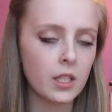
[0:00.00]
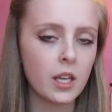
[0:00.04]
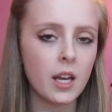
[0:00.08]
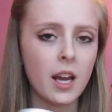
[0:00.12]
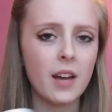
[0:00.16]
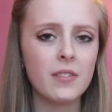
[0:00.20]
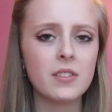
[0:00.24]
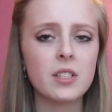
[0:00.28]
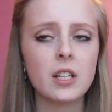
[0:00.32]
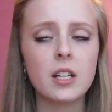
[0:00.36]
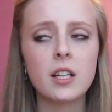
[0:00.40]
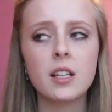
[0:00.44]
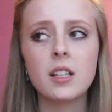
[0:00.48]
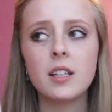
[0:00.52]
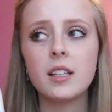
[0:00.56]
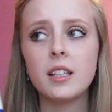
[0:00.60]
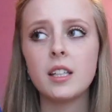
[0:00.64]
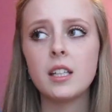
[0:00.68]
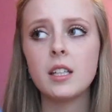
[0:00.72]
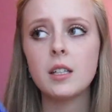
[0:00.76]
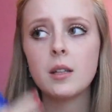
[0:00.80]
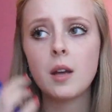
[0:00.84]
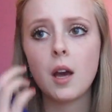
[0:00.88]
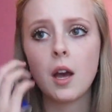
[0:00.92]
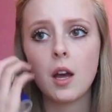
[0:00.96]
I have to
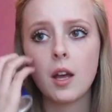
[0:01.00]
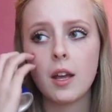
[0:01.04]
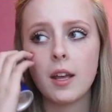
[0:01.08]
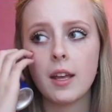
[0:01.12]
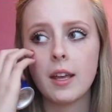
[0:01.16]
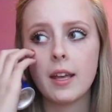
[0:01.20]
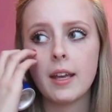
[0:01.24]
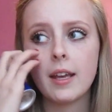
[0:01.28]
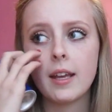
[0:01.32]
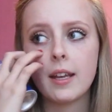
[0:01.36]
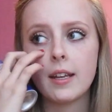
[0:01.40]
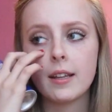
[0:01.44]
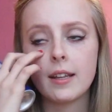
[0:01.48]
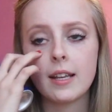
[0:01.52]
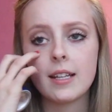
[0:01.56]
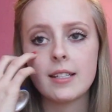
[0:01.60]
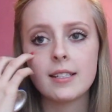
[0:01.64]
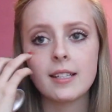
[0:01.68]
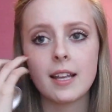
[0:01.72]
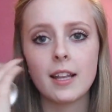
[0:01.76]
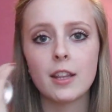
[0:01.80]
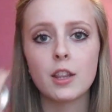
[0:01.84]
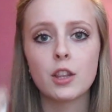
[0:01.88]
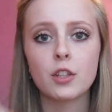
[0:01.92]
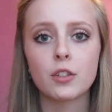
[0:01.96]
clean it, they
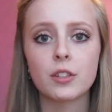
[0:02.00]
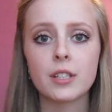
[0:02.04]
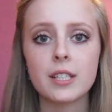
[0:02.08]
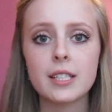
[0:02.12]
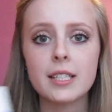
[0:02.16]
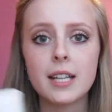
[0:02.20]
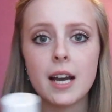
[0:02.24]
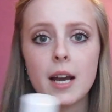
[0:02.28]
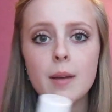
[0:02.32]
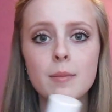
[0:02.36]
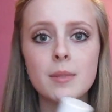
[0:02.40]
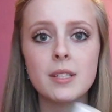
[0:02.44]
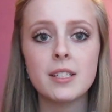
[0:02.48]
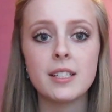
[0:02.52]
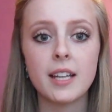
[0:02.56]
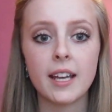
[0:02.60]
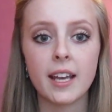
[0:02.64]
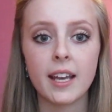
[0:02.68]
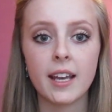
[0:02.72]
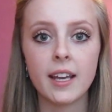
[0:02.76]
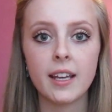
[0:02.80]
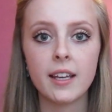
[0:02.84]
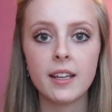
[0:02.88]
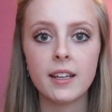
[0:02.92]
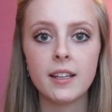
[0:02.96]
said, three times a
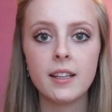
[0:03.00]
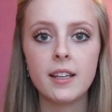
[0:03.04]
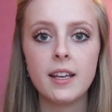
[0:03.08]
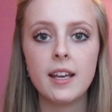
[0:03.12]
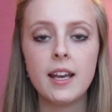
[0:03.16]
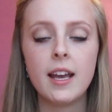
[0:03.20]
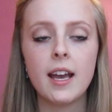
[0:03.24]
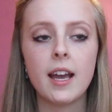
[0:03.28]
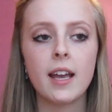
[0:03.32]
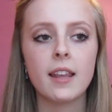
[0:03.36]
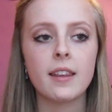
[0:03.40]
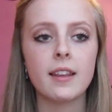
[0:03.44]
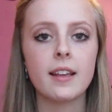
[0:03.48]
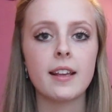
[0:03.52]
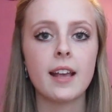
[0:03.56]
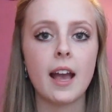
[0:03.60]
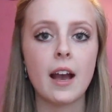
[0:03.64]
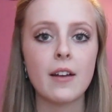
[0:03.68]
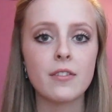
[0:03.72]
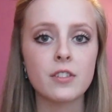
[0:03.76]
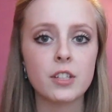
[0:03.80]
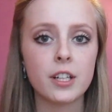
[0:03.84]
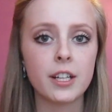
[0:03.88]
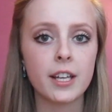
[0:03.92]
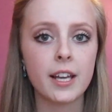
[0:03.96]
day. And, like,
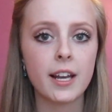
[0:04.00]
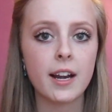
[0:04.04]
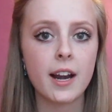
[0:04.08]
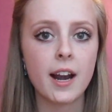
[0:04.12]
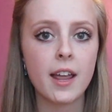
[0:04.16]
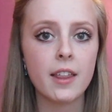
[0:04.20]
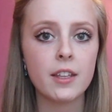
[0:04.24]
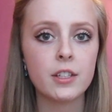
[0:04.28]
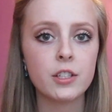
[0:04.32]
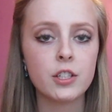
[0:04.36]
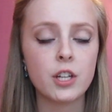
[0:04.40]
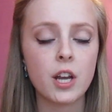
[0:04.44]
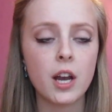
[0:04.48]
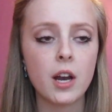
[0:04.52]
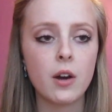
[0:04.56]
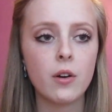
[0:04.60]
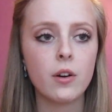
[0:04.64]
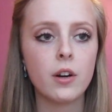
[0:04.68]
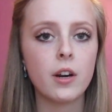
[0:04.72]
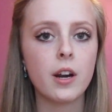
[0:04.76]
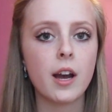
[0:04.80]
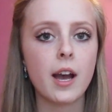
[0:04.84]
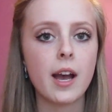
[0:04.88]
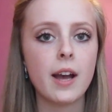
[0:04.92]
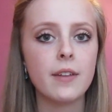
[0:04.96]
after I get out of the
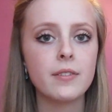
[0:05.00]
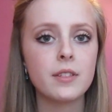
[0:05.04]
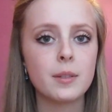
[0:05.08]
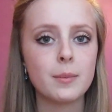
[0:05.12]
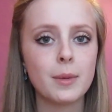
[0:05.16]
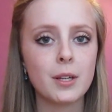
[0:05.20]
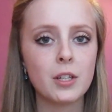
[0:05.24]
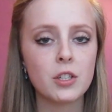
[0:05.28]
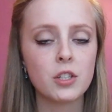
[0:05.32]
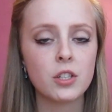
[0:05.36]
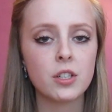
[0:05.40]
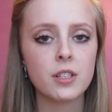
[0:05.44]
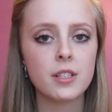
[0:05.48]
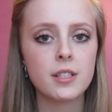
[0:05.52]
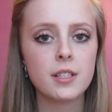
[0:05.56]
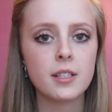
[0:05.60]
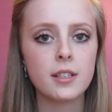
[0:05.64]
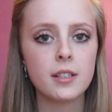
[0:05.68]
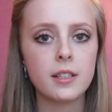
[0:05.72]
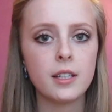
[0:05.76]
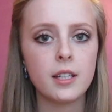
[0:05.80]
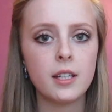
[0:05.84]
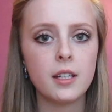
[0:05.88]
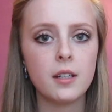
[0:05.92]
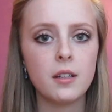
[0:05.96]
shower, I have to make sure it's
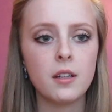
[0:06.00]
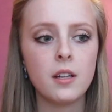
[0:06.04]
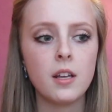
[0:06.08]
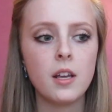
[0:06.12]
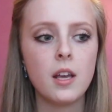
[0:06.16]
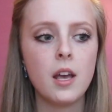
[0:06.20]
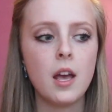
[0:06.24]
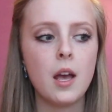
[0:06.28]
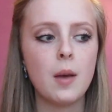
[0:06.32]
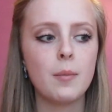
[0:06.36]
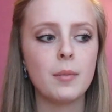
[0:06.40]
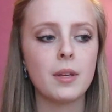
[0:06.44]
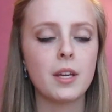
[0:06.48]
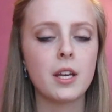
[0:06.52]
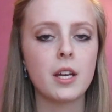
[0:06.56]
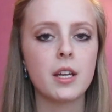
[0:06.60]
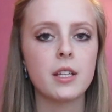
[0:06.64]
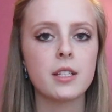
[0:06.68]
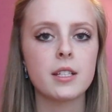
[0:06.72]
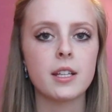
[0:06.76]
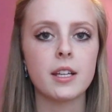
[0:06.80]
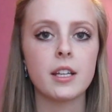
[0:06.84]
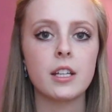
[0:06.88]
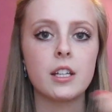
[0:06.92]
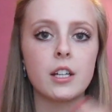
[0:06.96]
clean
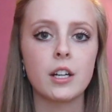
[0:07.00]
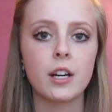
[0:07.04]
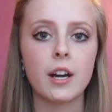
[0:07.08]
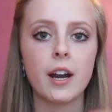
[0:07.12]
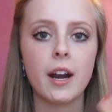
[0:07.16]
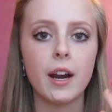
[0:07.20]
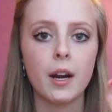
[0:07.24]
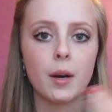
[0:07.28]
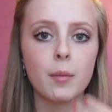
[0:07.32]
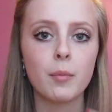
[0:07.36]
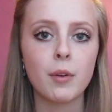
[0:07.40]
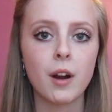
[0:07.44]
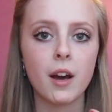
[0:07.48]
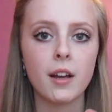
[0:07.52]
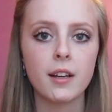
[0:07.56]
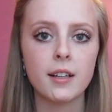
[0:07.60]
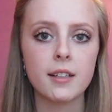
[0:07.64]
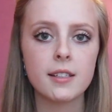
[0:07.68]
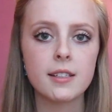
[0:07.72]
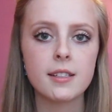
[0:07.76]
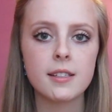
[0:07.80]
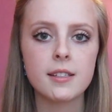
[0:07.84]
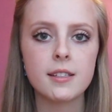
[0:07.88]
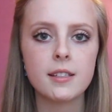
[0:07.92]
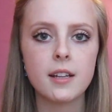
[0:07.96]
because, like, your hair
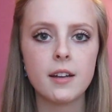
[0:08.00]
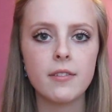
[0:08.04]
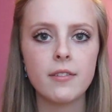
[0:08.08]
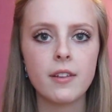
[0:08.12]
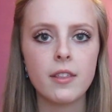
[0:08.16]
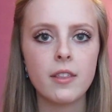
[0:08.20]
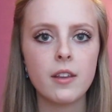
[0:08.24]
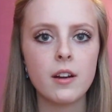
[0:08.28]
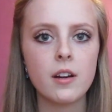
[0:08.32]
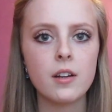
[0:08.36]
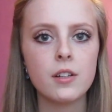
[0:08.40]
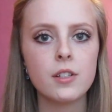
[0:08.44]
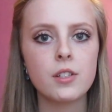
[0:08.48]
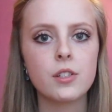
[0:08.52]
products and stuff in there.